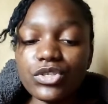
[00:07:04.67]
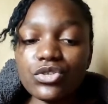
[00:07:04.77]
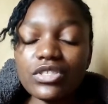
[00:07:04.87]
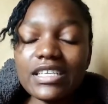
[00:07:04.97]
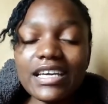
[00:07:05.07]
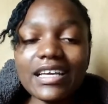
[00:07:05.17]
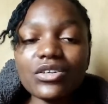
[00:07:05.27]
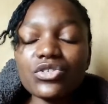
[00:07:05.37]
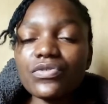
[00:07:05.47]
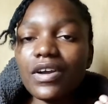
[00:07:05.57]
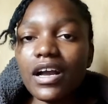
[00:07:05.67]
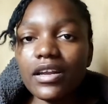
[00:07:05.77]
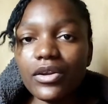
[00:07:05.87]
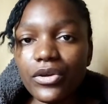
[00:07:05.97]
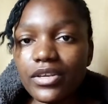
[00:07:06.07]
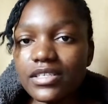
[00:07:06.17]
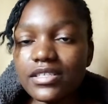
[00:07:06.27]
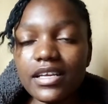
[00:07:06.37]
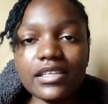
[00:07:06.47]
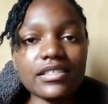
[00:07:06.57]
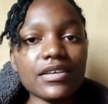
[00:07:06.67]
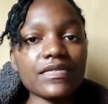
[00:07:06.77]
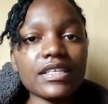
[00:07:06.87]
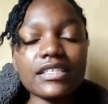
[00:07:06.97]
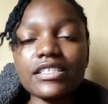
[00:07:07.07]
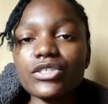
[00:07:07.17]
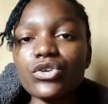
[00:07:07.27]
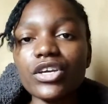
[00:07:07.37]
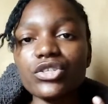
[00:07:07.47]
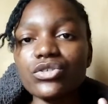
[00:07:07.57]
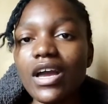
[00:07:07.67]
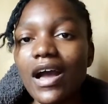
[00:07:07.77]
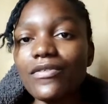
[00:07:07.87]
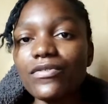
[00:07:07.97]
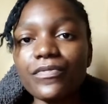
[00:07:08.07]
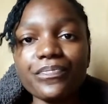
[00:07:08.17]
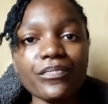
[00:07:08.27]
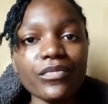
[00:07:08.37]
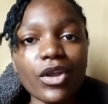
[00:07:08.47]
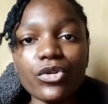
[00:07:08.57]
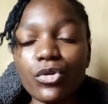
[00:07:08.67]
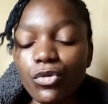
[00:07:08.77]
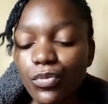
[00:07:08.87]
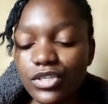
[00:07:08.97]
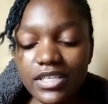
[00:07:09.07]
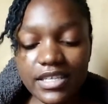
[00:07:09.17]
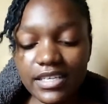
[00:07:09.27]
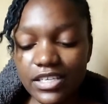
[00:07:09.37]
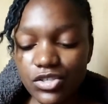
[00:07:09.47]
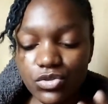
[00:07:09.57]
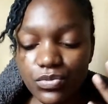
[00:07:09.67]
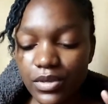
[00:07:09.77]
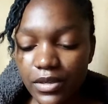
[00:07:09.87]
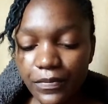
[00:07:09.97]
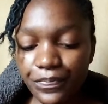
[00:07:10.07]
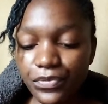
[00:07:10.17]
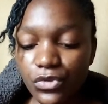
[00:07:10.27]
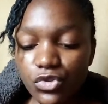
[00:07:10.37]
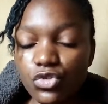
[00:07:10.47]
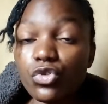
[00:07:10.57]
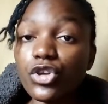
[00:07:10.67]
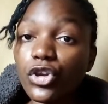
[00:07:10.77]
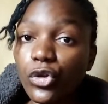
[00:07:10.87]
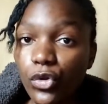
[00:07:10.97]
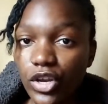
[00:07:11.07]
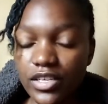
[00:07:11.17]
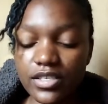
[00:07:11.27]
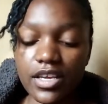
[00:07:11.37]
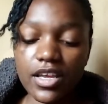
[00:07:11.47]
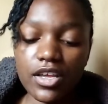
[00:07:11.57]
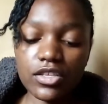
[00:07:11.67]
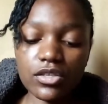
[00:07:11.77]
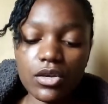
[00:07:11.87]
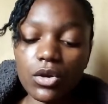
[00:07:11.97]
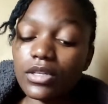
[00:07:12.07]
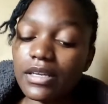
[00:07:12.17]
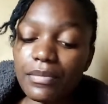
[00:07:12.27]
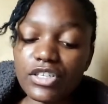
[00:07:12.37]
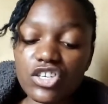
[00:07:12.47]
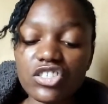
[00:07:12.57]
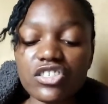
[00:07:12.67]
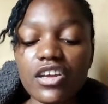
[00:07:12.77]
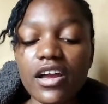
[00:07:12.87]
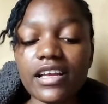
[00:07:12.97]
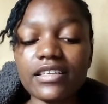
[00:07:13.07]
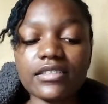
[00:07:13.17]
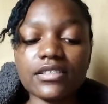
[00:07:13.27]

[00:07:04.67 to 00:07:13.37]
when you take a lot of calories, then definitely you're going to have your body thickness to increase. So let me just share